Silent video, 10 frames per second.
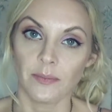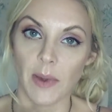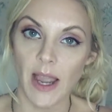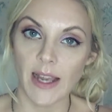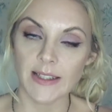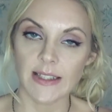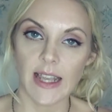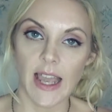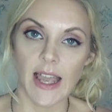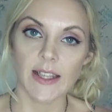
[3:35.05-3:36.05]
pass
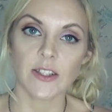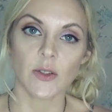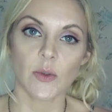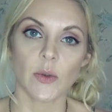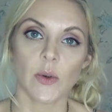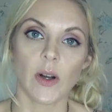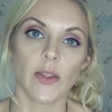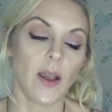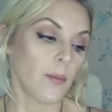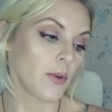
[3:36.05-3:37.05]
the eggs or
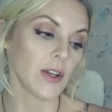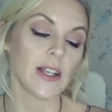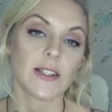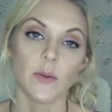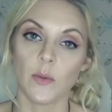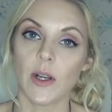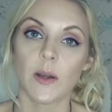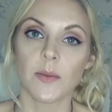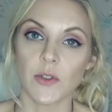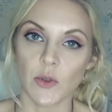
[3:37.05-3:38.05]
their bodies will
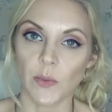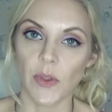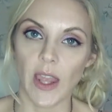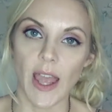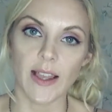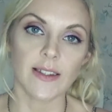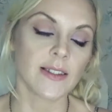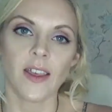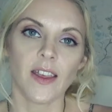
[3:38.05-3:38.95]
absorb the eggs.